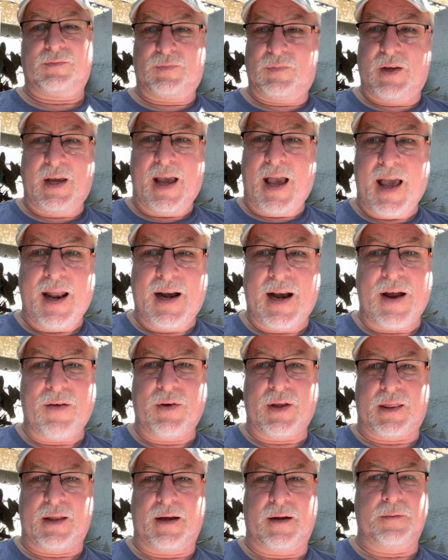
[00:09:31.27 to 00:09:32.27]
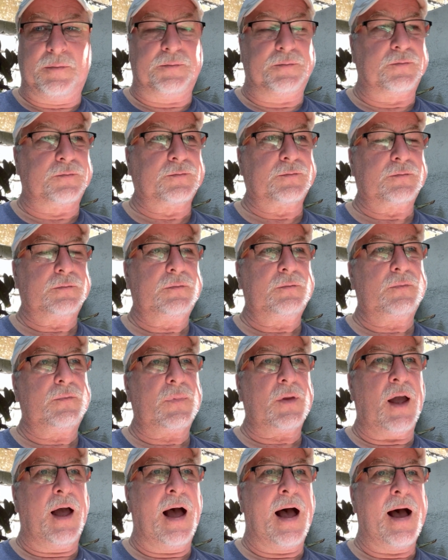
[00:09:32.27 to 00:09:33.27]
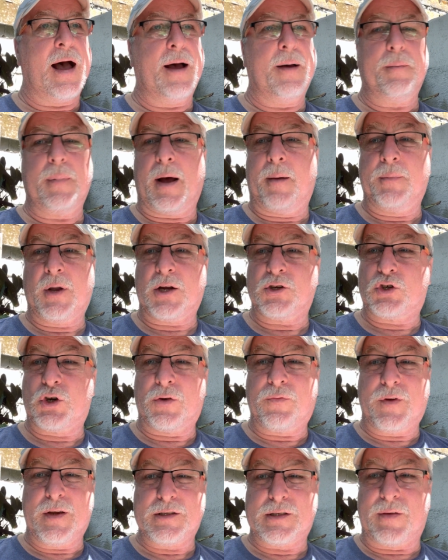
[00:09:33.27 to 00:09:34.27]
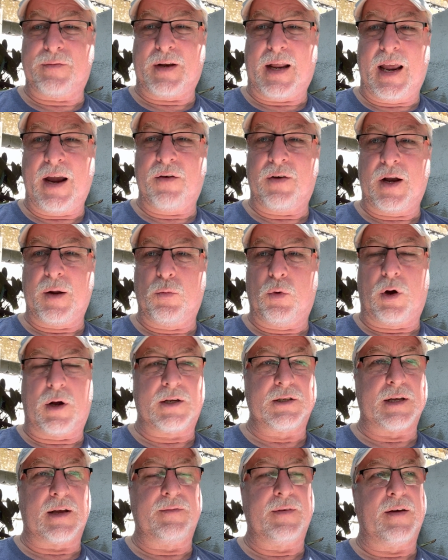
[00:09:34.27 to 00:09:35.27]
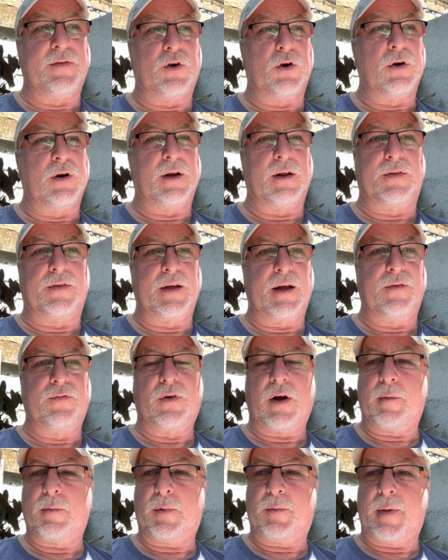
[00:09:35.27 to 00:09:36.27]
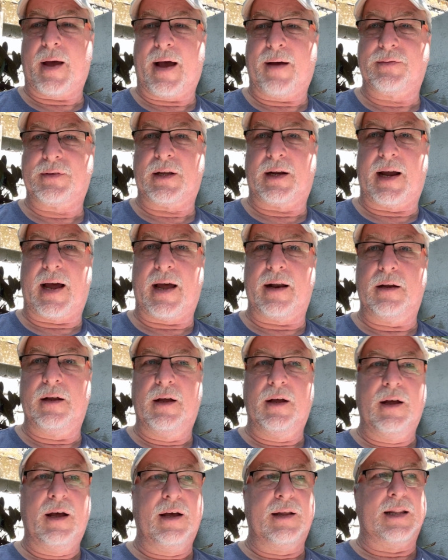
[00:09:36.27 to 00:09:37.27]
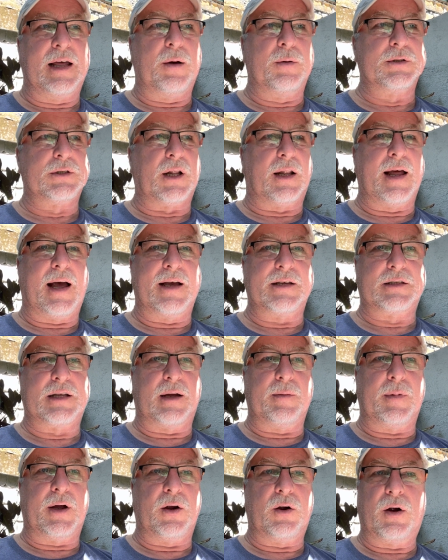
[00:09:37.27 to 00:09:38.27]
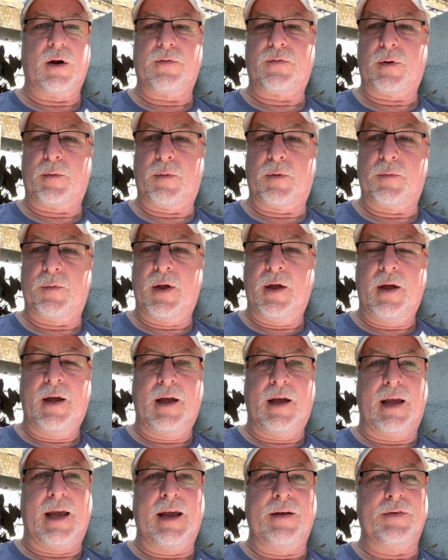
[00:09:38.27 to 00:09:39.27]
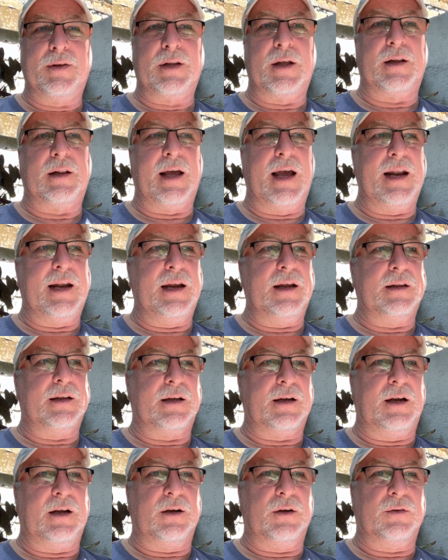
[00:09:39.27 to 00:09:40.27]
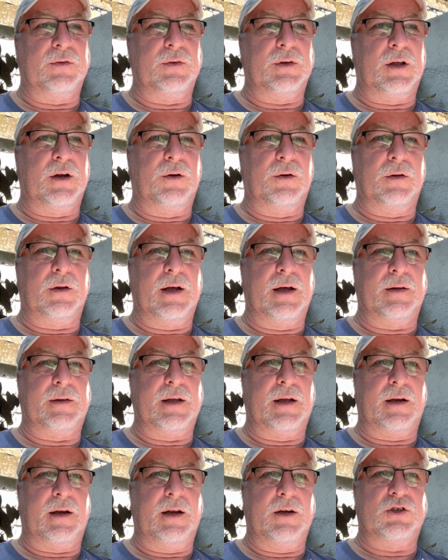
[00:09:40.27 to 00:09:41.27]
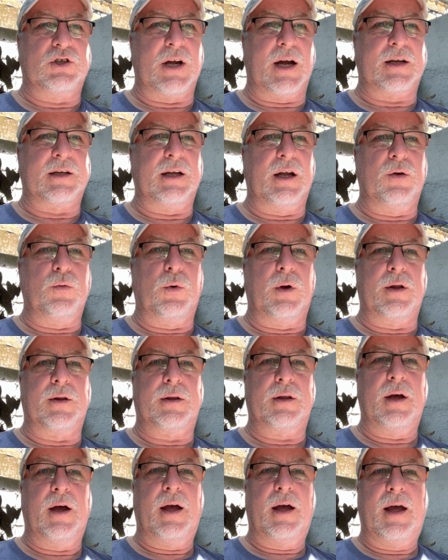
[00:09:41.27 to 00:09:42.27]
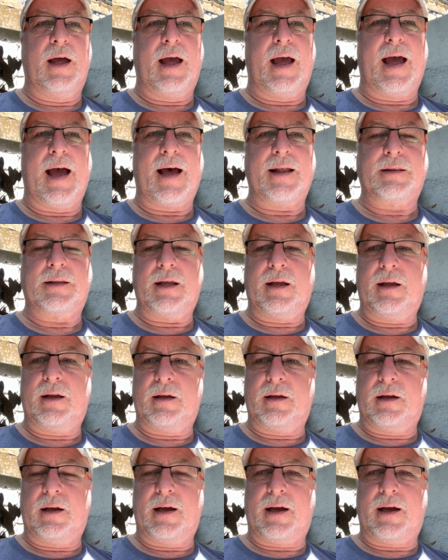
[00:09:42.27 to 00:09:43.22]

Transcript: hated everything. I'm not sure if he's even here anymore, because I've never heard a thing from him after that. That was the last time I heard from him. Even the lady that he checked in with at the